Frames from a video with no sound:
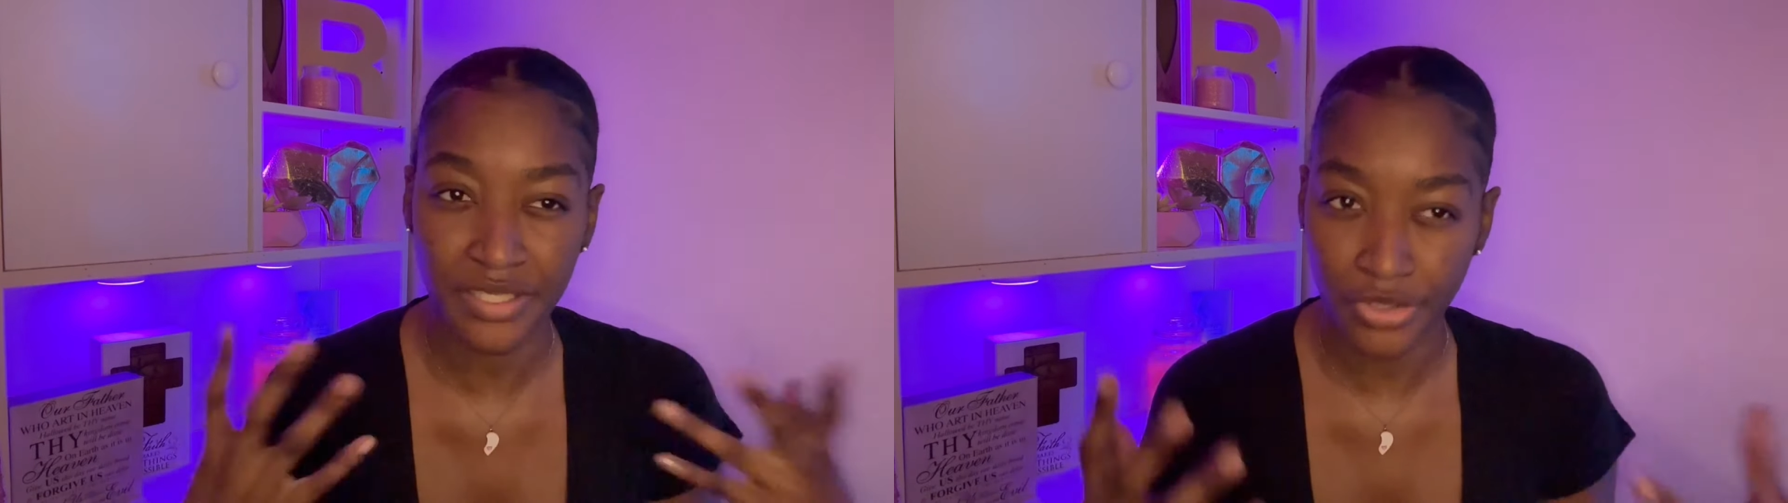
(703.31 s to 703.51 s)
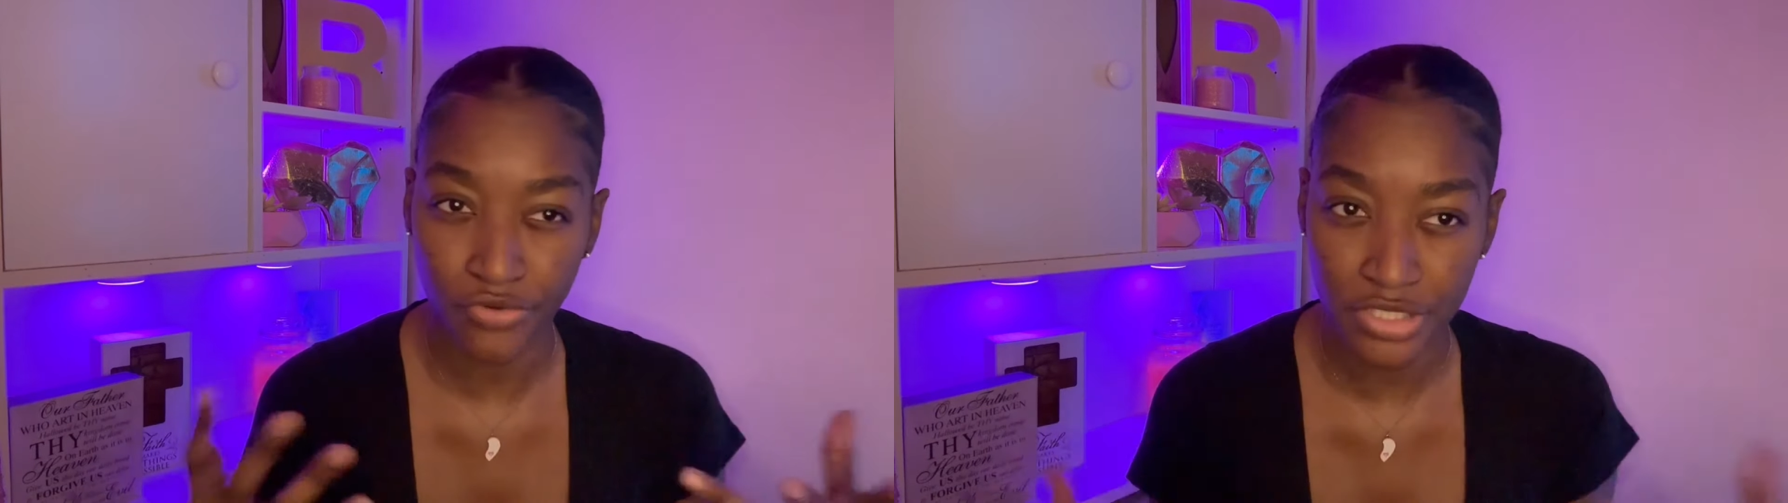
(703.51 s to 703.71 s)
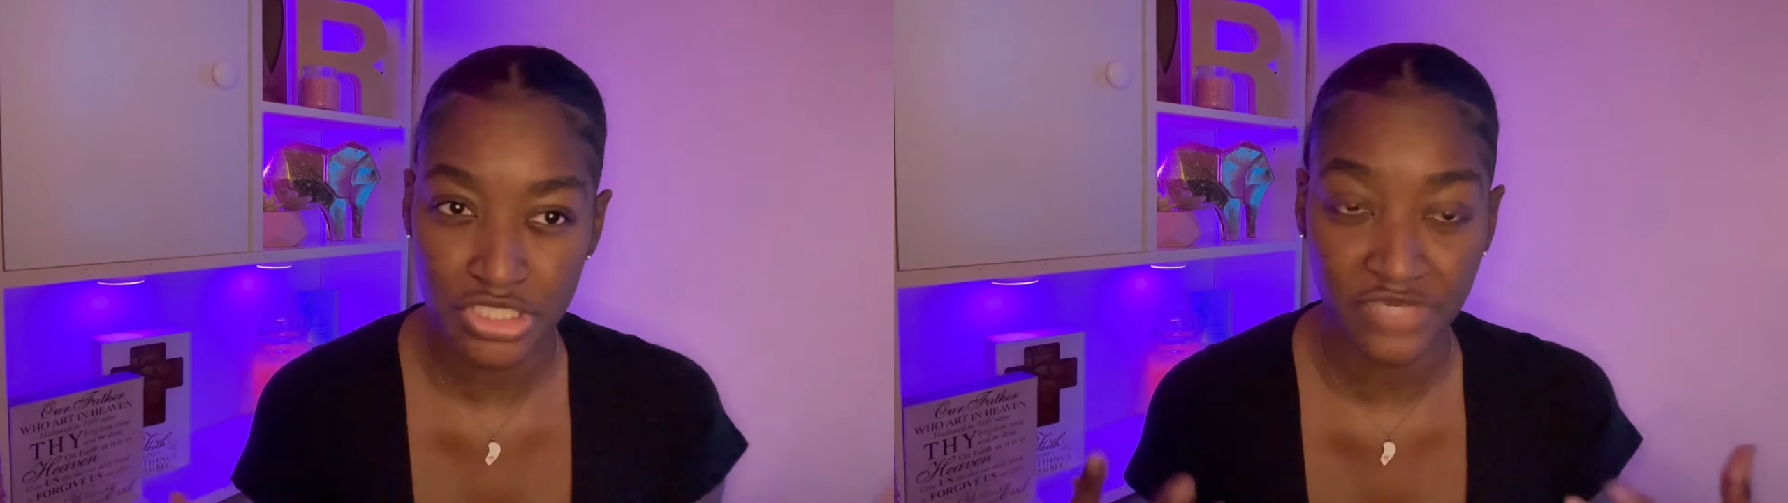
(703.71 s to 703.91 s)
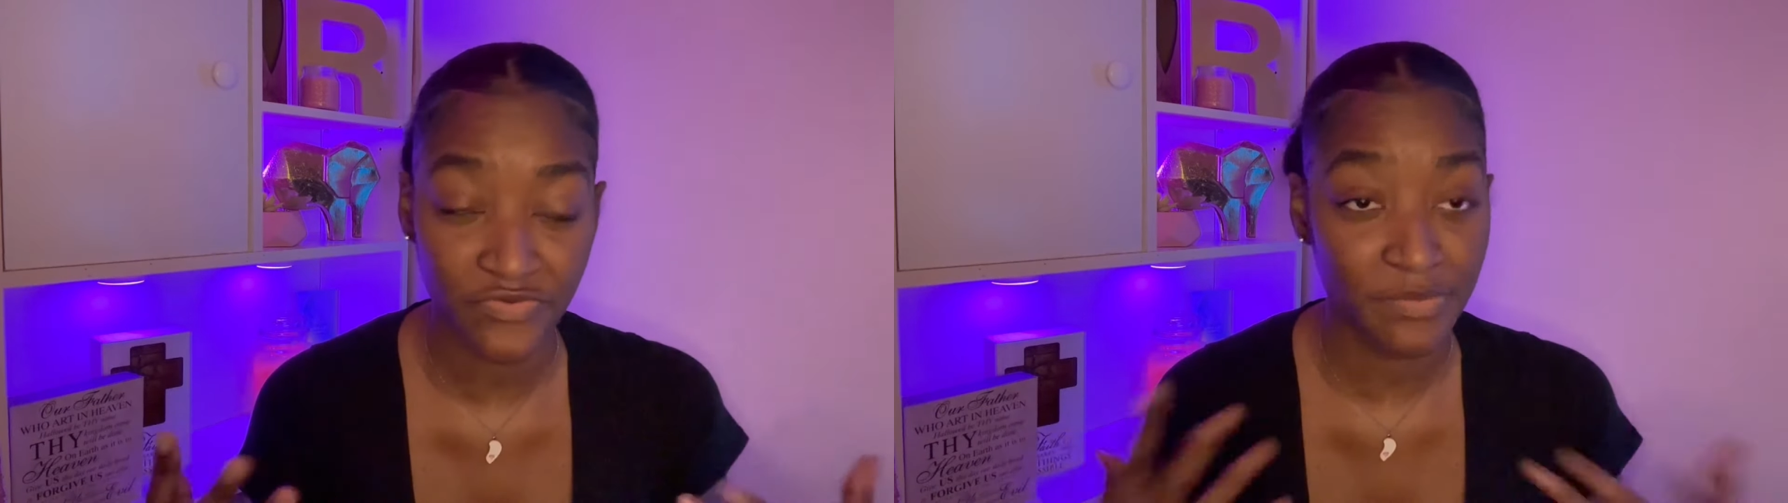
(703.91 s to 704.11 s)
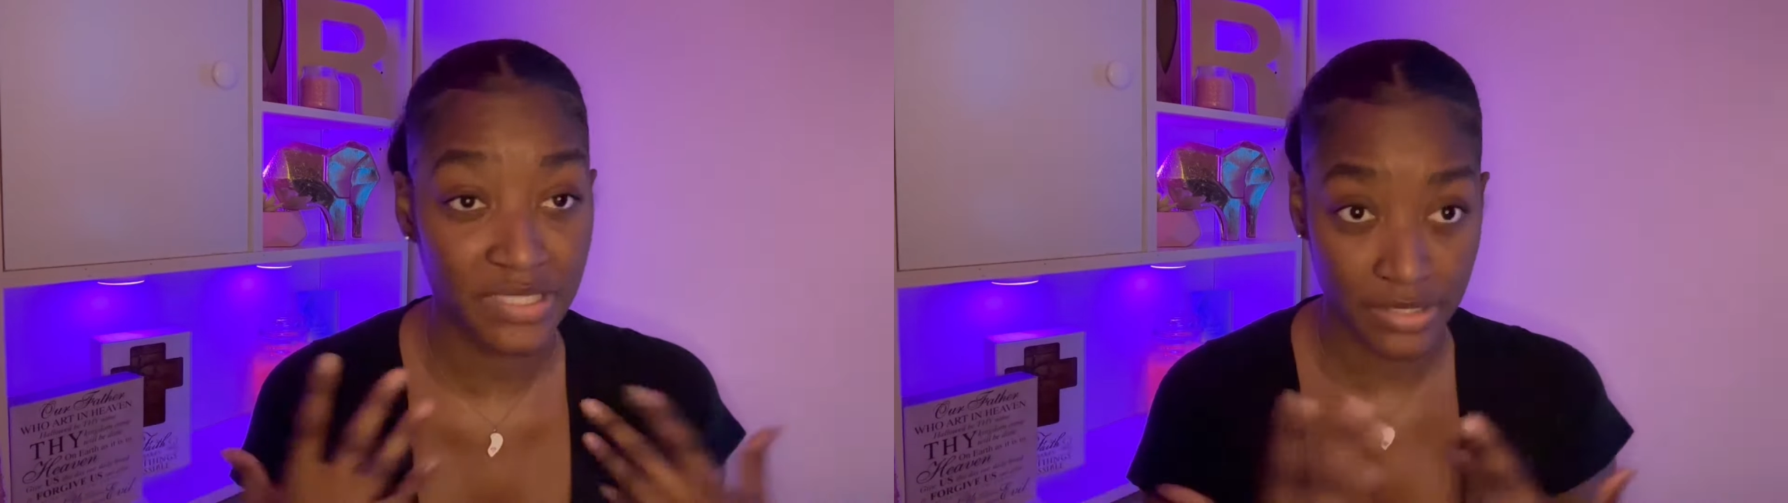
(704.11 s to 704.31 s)
and cringy for
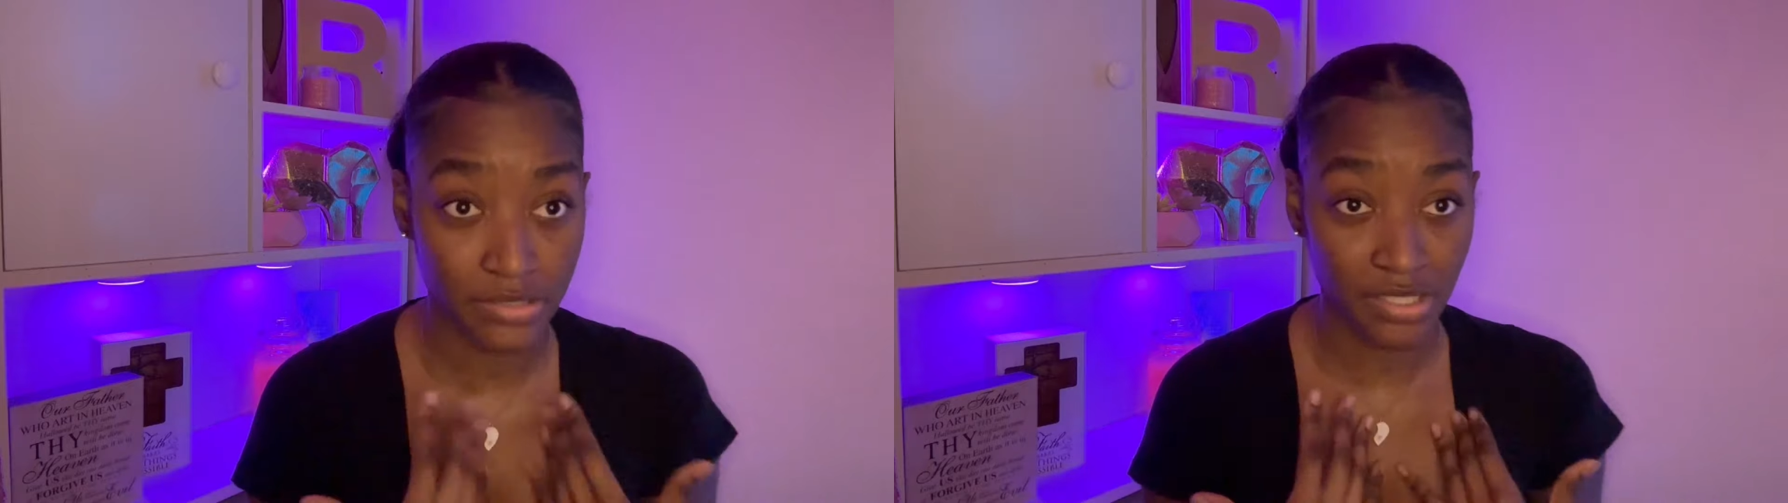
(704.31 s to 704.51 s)
me to